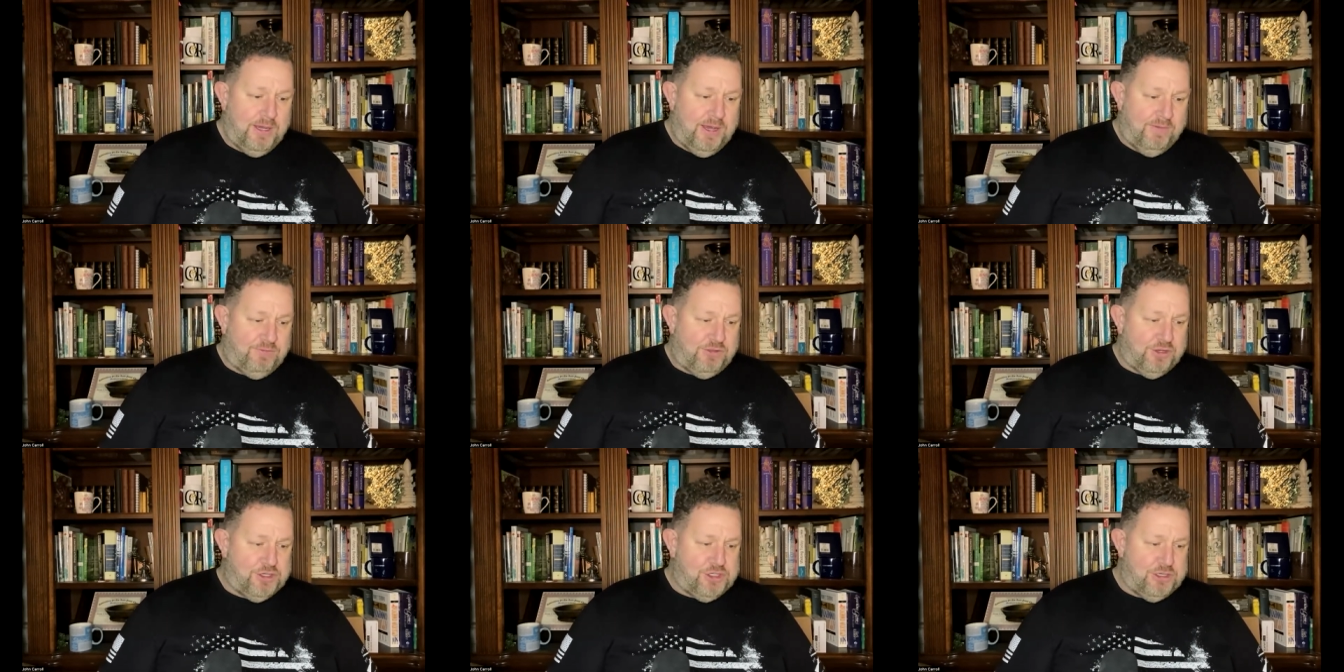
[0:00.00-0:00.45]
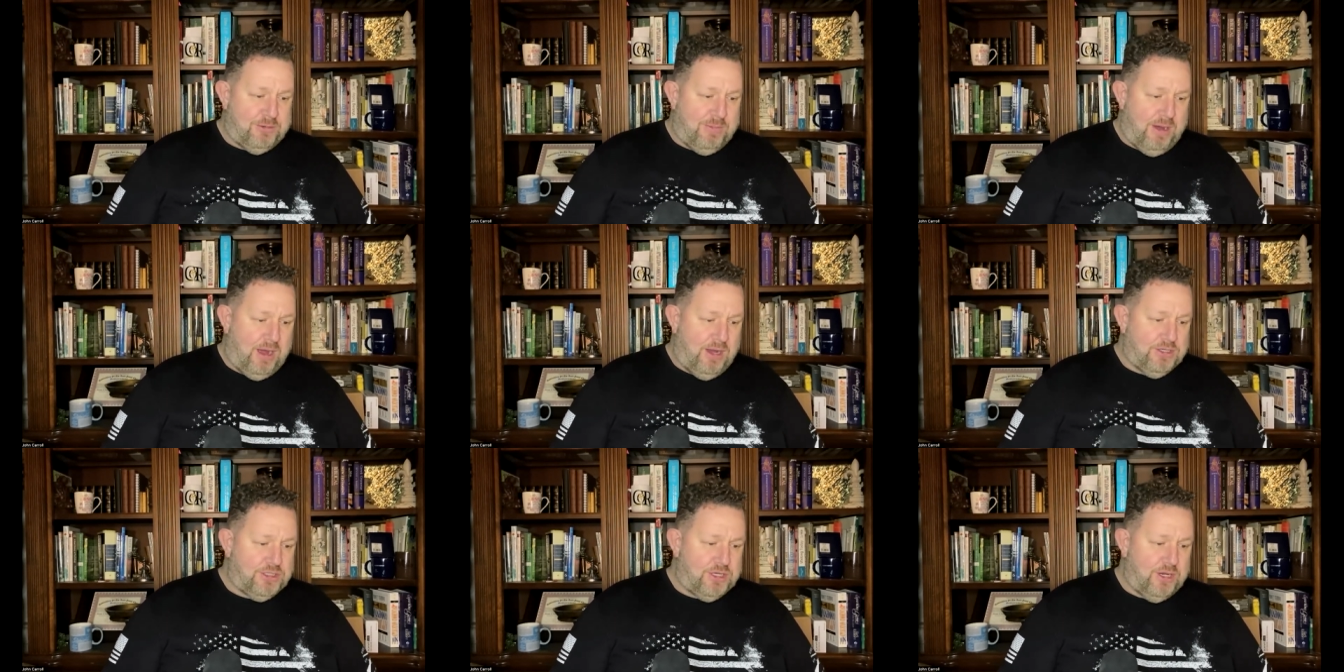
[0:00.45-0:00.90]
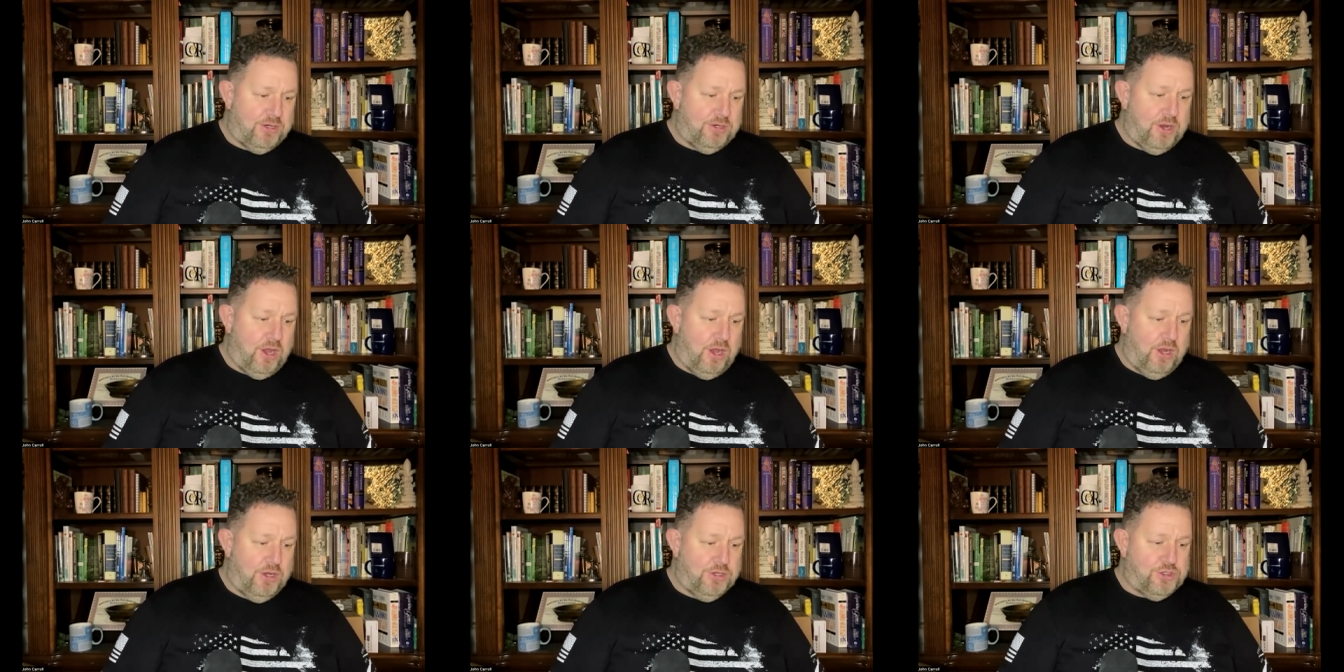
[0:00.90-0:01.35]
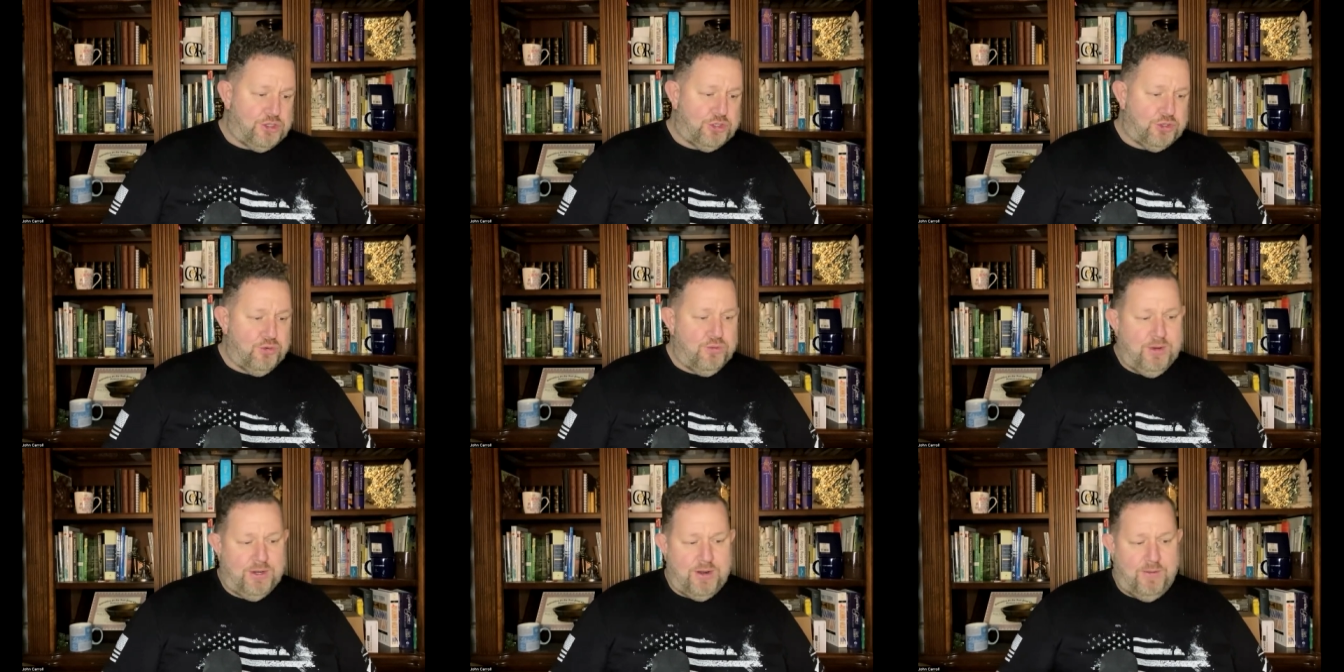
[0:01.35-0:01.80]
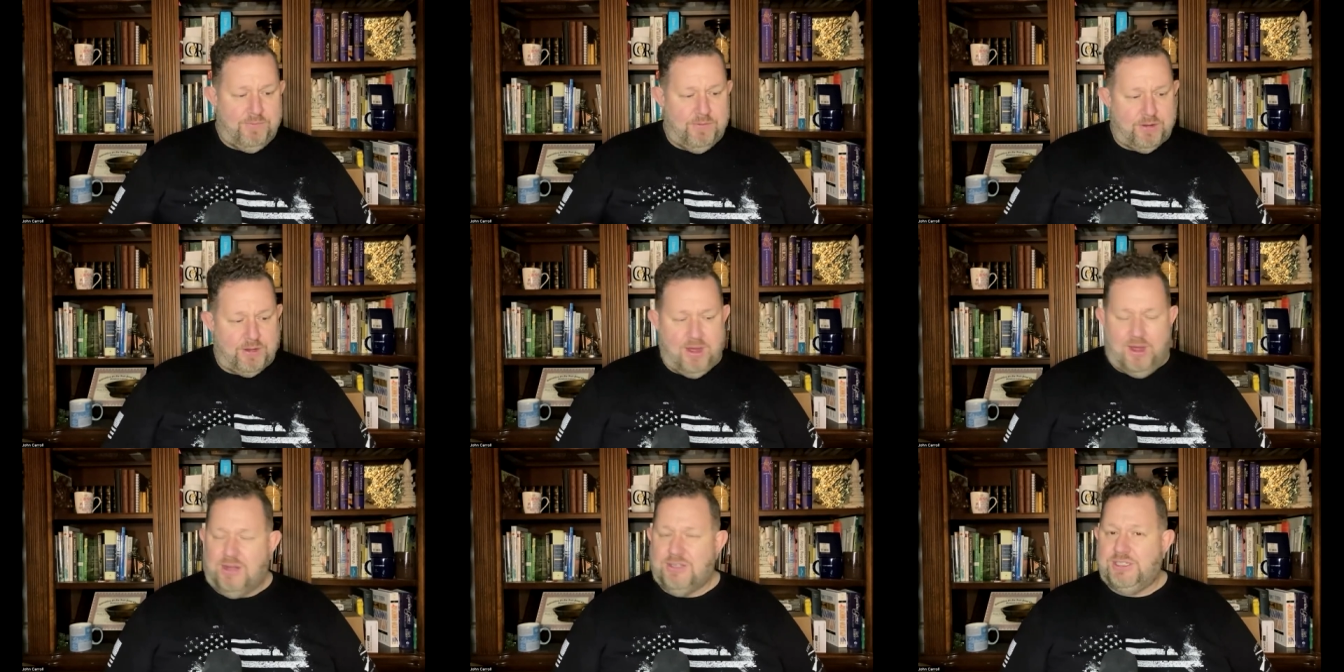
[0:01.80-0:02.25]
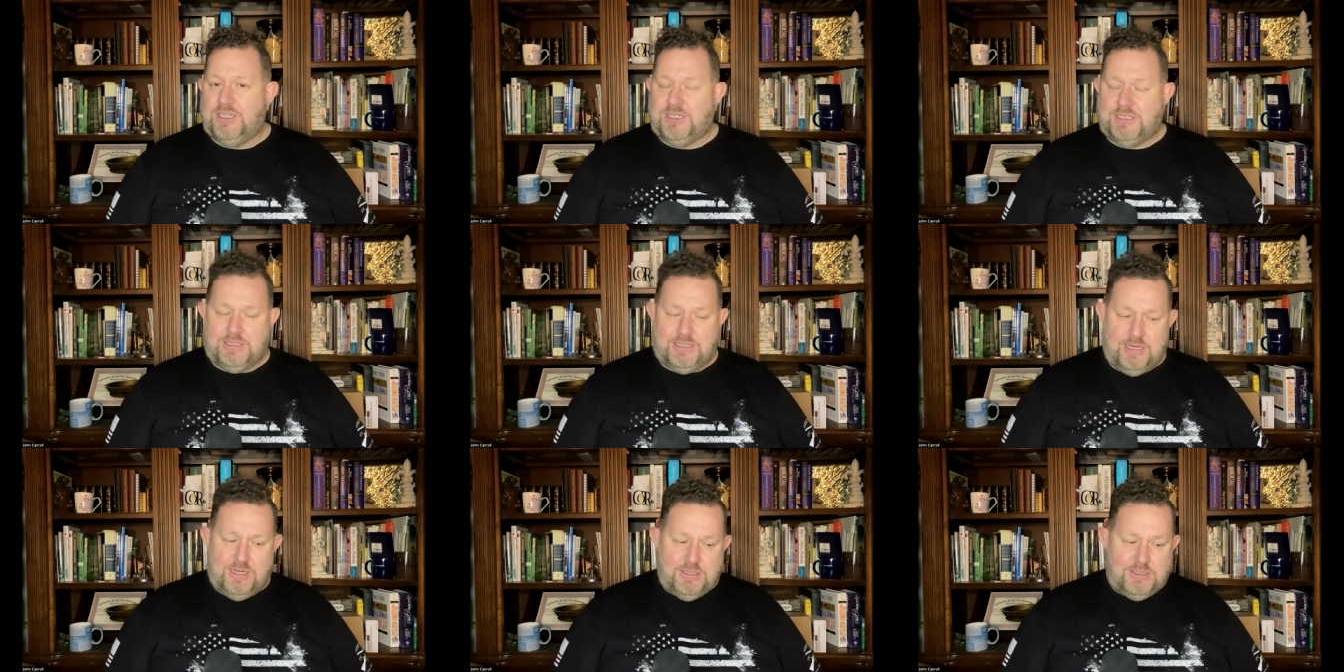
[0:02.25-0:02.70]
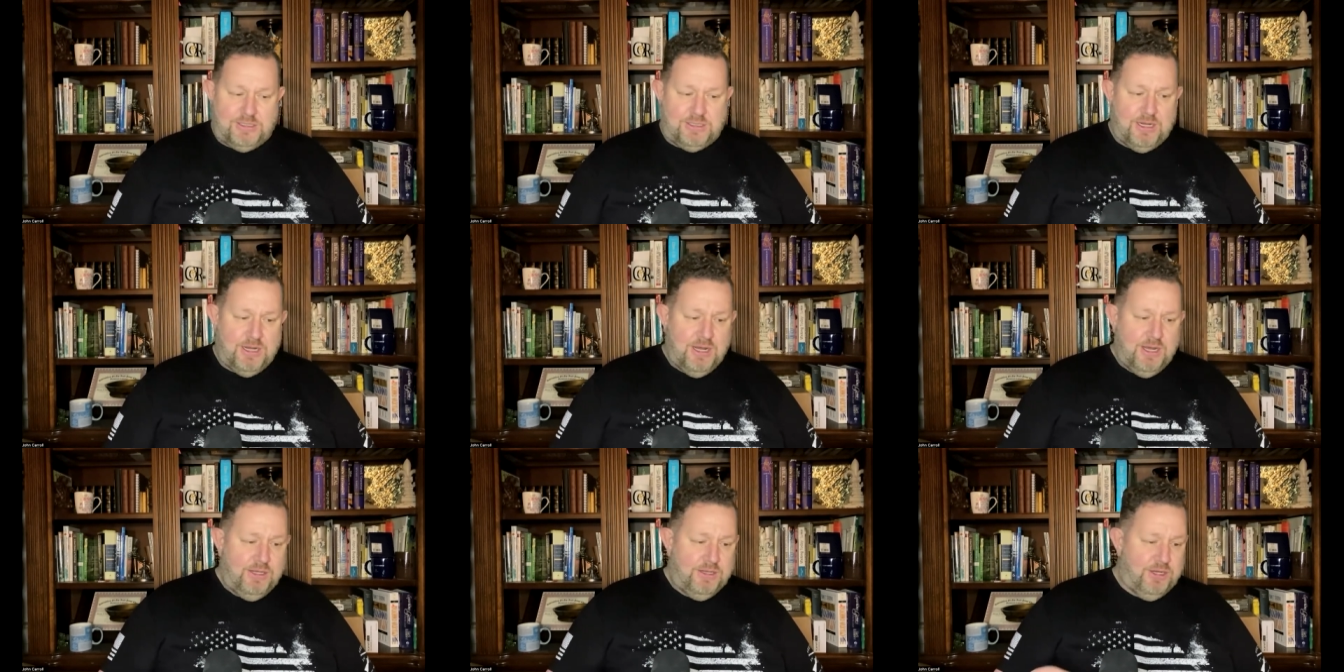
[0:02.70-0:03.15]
If the Shema is un- untrue and other gods exist,